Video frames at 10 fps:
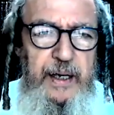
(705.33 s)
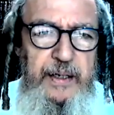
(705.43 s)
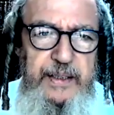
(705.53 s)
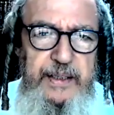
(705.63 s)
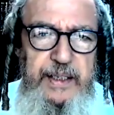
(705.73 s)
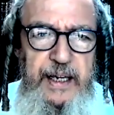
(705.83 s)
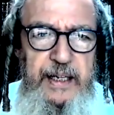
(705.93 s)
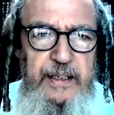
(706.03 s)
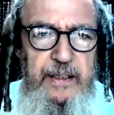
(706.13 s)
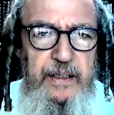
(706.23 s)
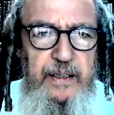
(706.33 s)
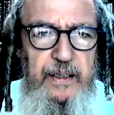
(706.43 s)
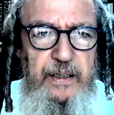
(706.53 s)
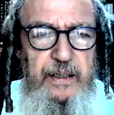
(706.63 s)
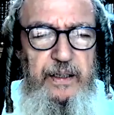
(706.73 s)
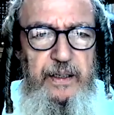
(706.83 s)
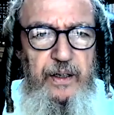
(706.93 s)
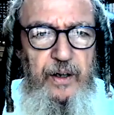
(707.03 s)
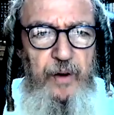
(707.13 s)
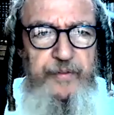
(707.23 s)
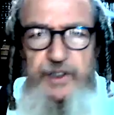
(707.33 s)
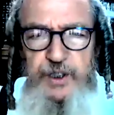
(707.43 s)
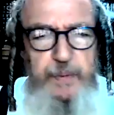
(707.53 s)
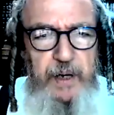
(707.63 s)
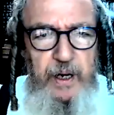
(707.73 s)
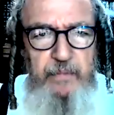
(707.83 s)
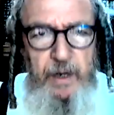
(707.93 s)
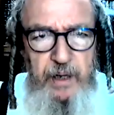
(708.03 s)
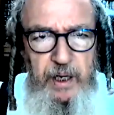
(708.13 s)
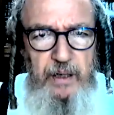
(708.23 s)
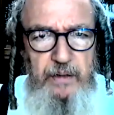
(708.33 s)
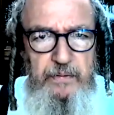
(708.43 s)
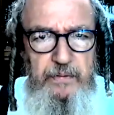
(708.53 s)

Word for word: Instead, of just being money.